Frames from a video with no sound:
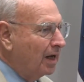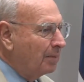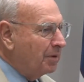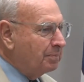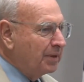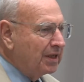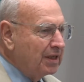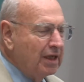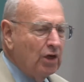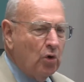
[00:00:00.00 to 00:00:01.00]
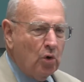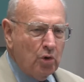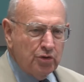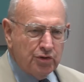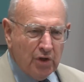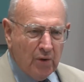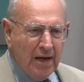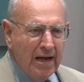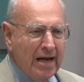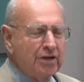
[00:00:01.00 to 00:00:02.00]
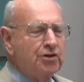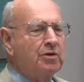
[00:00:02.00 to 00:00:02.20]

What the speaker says: But beginning also has